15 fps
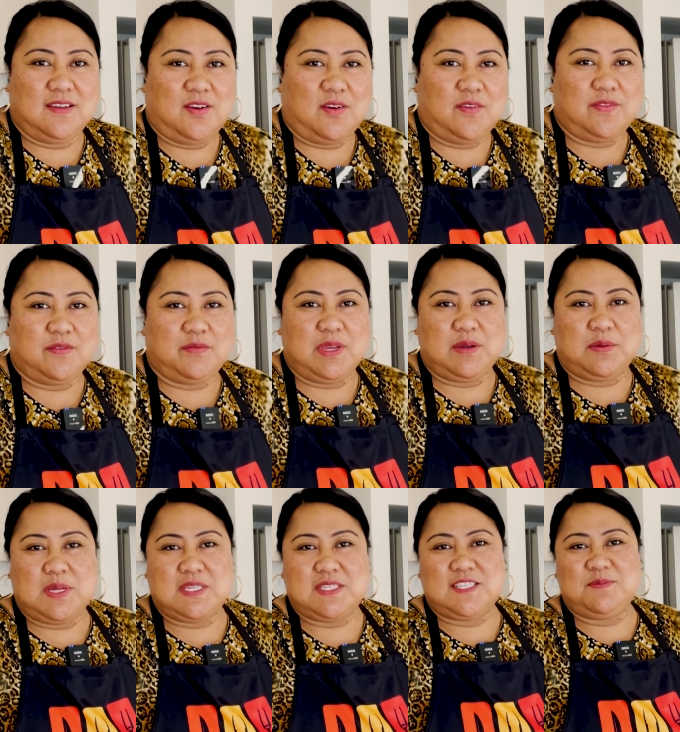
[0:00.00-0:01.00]
of the
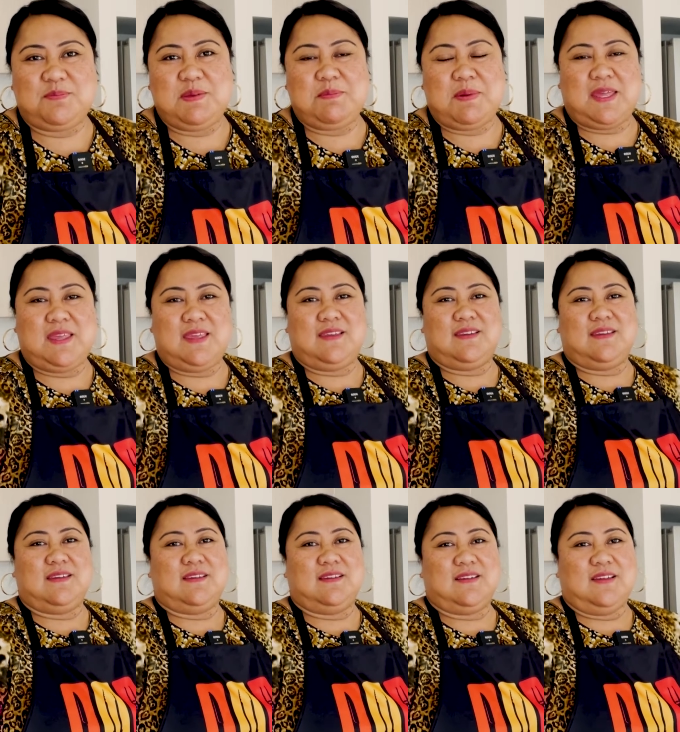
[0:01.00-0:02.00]
requests to be
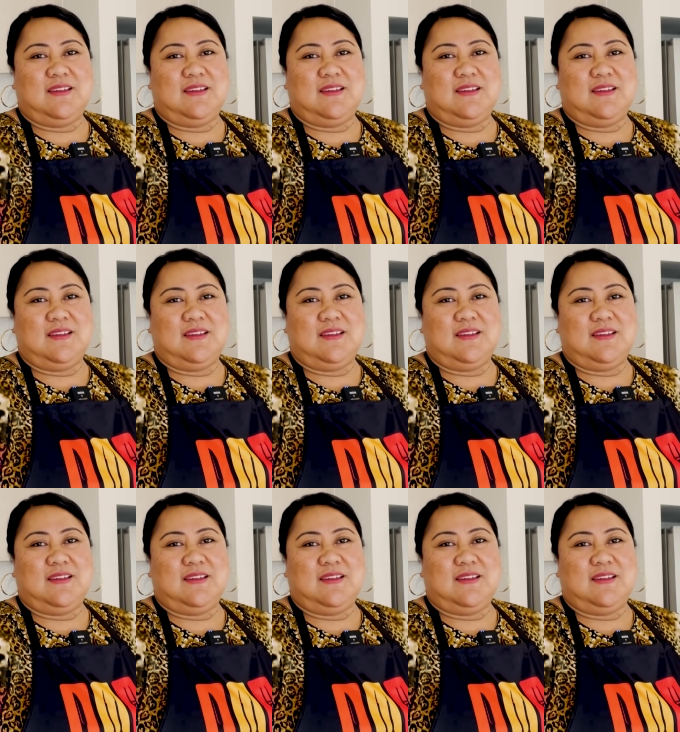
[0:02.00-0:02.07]
made,